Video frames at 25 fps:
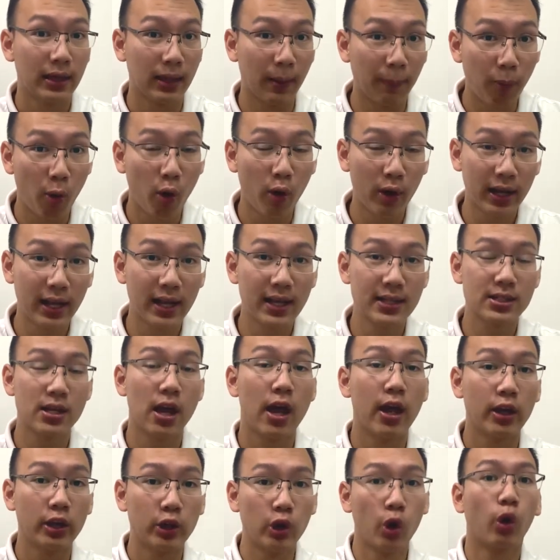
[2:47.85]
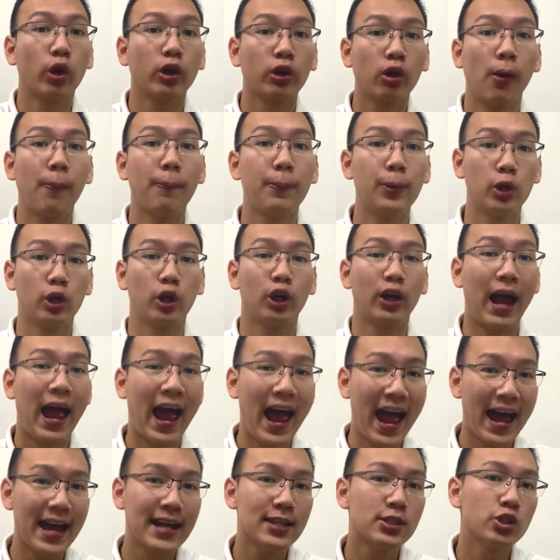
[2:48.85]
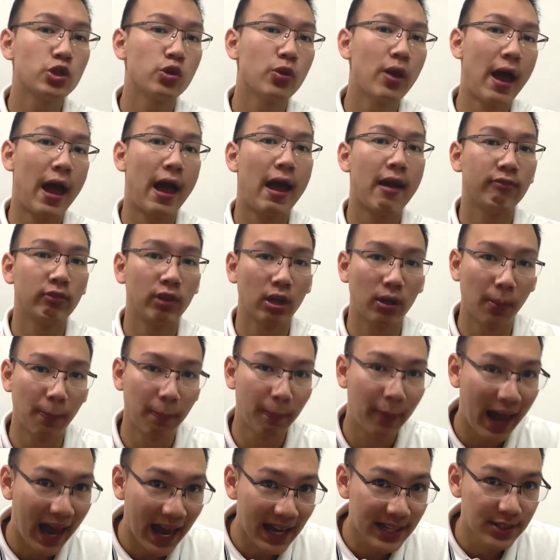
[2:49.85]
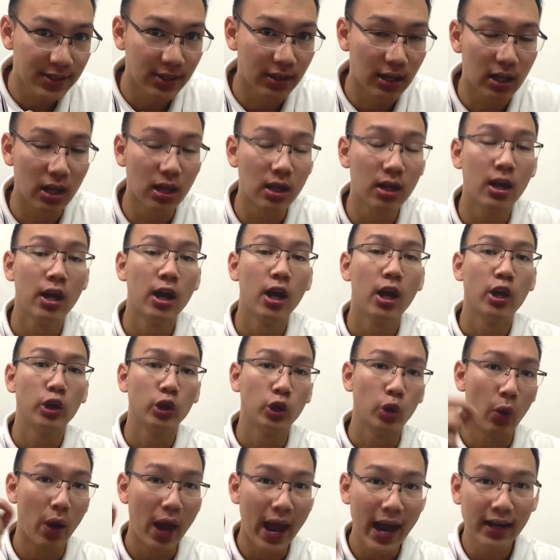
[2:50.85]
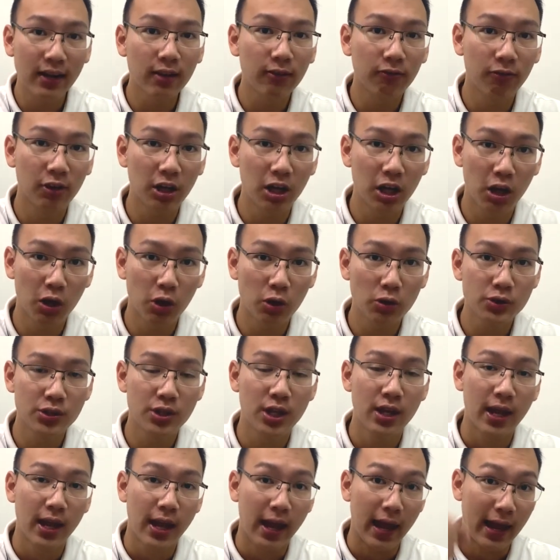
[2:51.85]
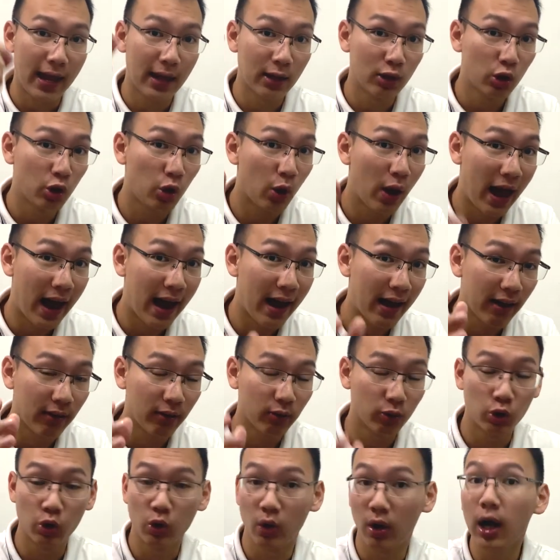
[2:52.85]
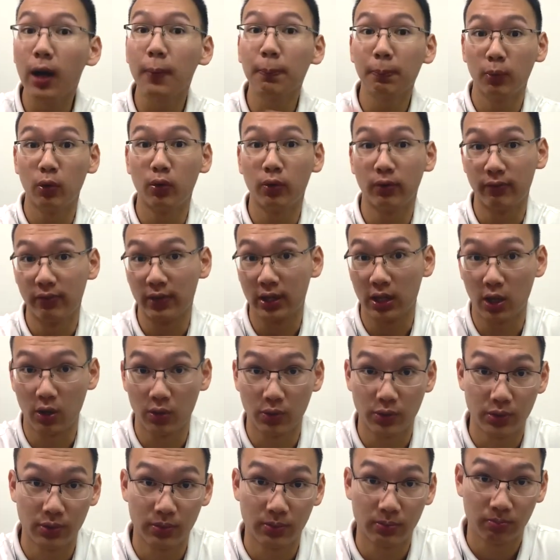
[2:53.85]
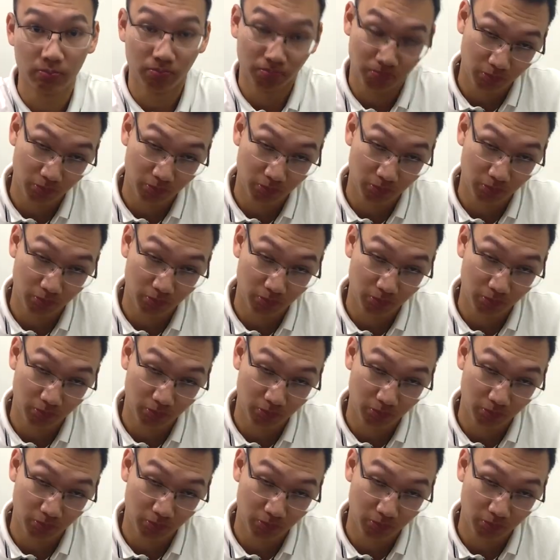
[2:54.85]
The point is, your computer has to have the capacity to edit videos and to upload videos.